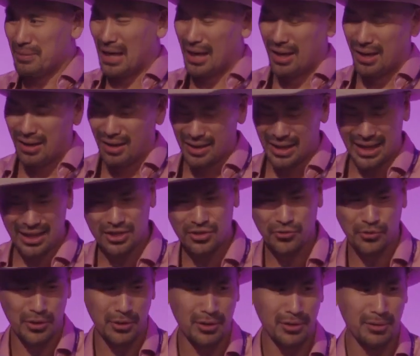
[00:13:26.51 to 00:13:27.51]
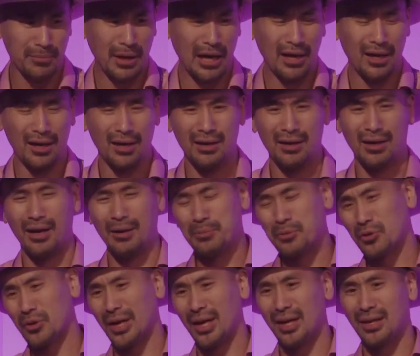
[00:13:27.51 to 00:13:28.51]
allows for
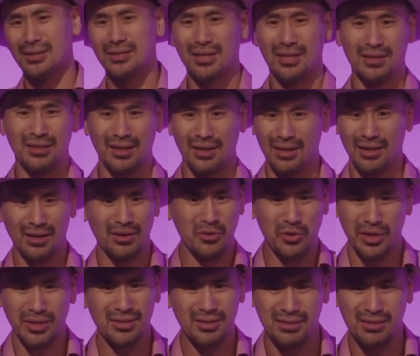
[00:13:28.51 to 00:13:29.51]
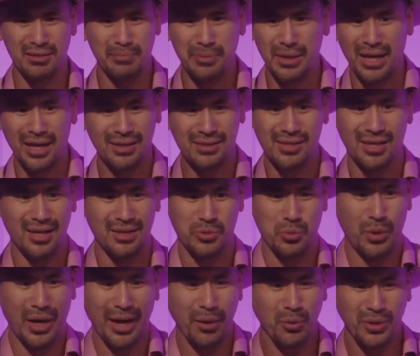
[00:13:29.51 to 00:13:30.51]
upgrades, and it increases the block size.
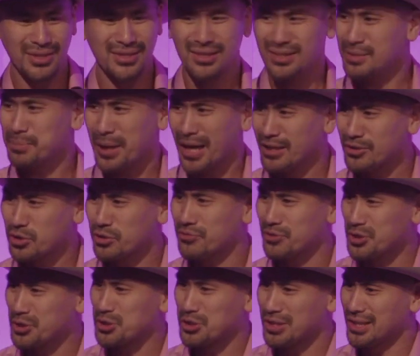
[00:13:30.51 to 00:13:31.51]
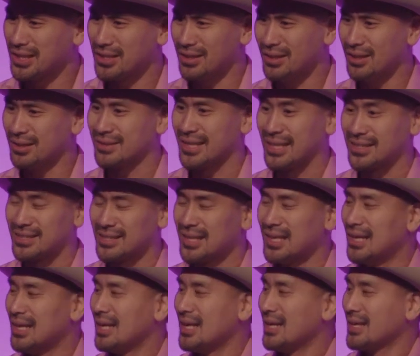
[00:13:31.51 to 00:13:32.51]
Why was this controversial at all?
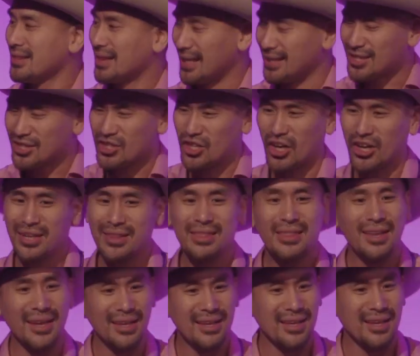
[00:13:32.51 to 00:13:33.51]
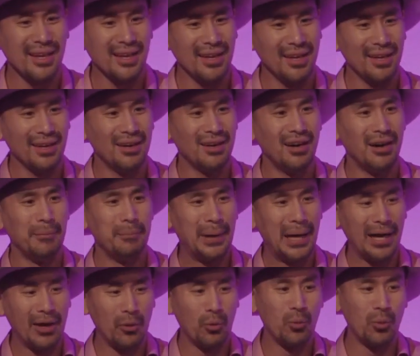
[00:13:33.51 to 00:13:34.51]
They start thinking
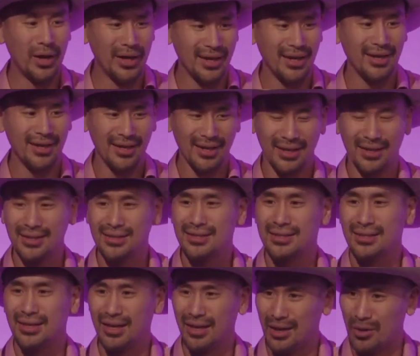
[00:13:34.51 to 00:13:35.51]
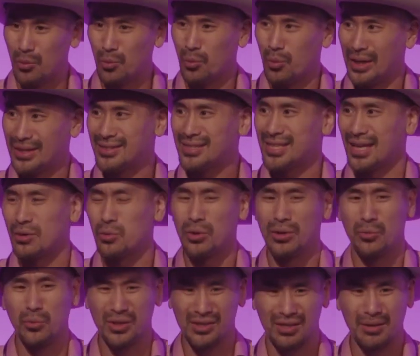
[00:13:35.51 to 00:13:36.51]
about what it is, what
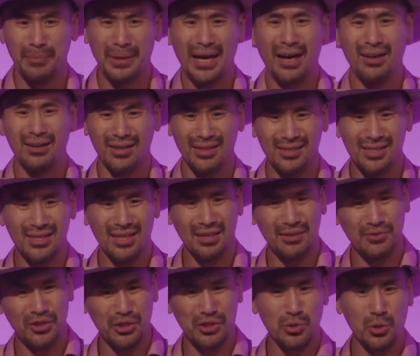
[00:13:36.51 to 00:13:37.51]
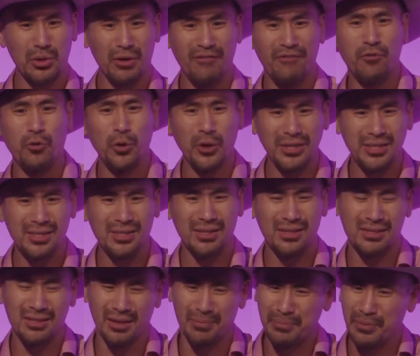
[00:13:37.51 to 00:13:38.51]
SegWit was about, instead of just sort of
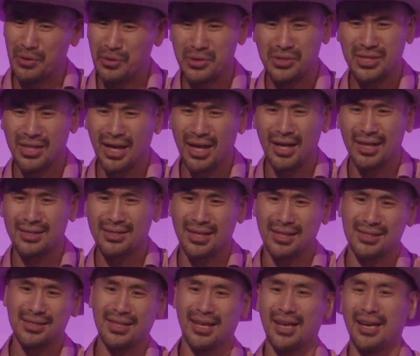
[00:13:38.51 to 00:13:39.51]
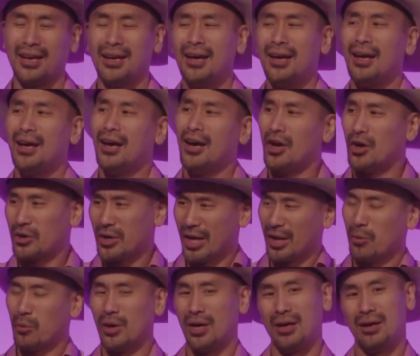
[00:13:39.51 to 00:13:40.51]
voices on both sides that say,
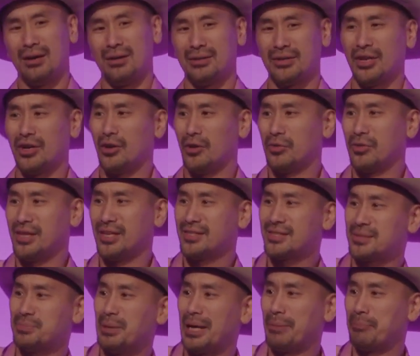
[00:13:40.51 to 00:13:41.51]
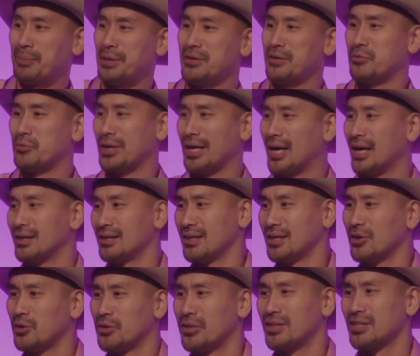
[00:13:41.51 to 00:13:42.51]
okay, well, you know, this might be the
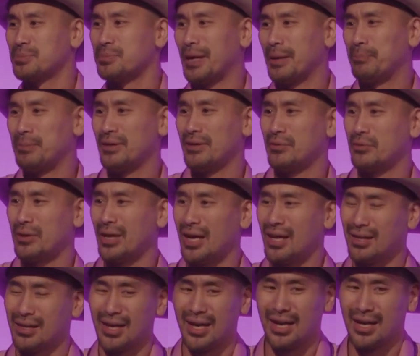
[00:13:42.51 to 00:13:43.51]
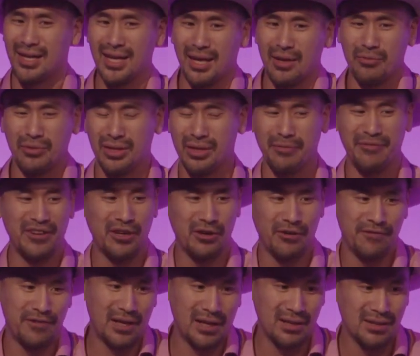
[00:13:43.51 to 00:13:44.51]
reality, or this might be the reality. I can't really
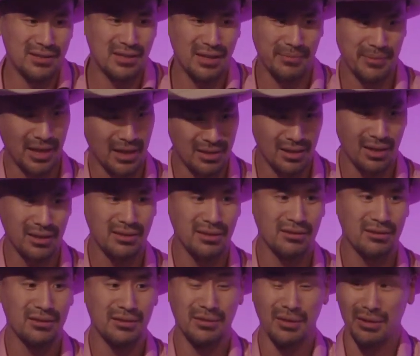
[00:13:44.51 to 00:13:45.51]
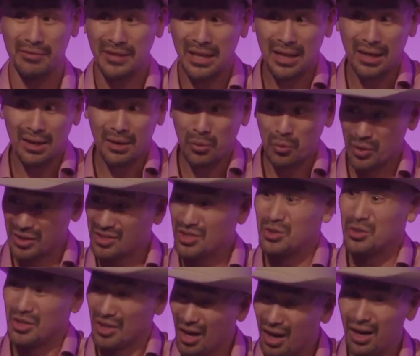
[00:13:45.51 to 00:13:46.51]
verify because I'm not technical enough. Once
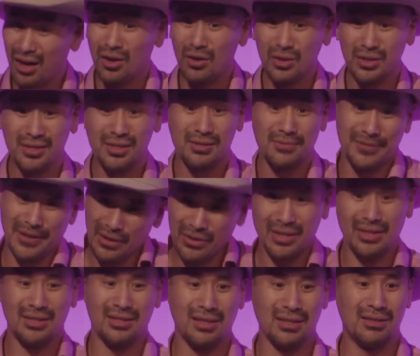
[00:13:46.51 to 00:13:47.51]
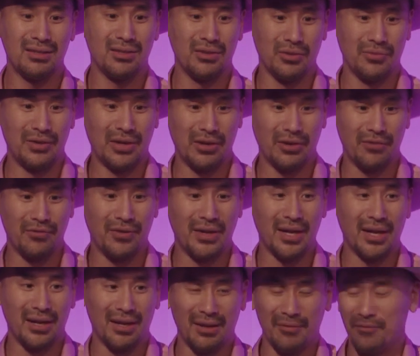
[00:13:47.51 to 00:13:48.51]
you know, it's very easy to
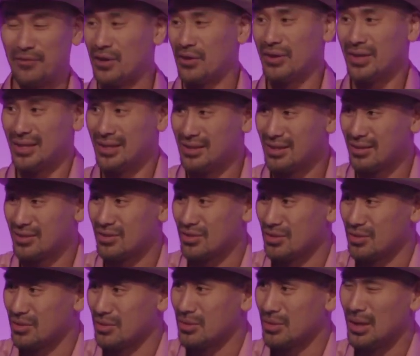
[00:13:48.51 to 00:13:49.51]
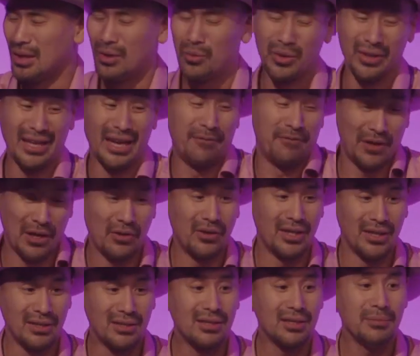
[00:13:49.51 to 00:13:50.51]
verify, and very easy to, well, not
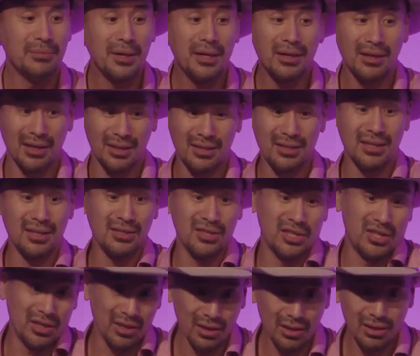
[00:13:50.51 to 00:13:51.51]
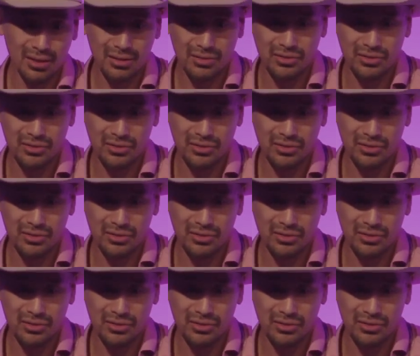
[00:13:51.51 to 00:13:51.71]
very easy, but it's easier